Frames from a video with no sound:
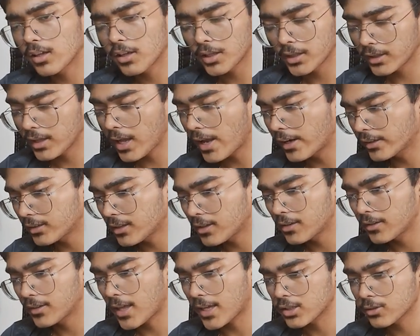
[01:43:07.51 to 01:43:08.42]
Yeah, it is.
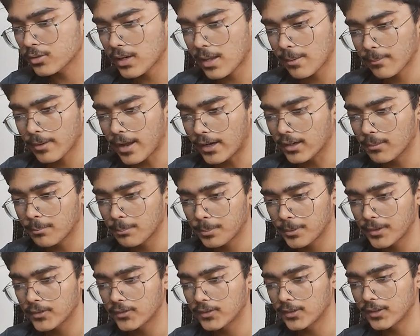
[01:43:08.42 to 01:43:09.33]
Actually, I'm kind of
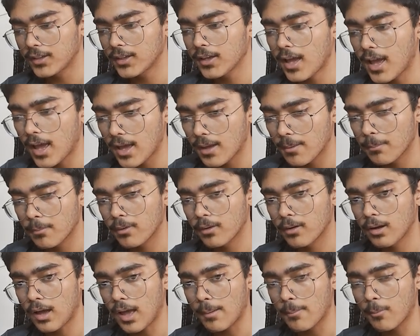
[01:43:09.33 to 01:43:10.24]
busy. I'm
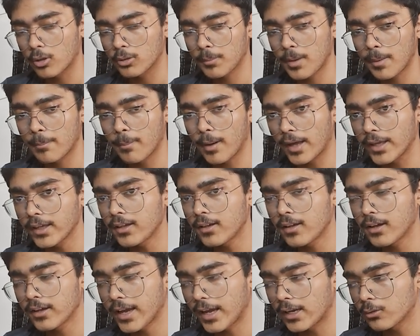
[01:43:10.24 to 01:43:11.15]
on my bike.
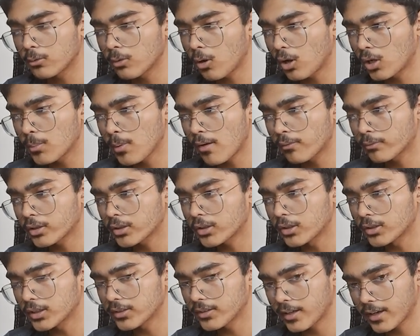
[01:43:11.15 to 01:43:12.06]
Can you call me after
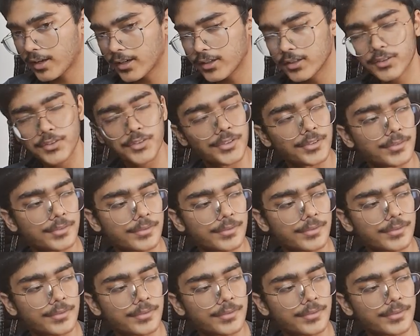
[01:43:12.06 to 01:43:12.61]
30 seconds?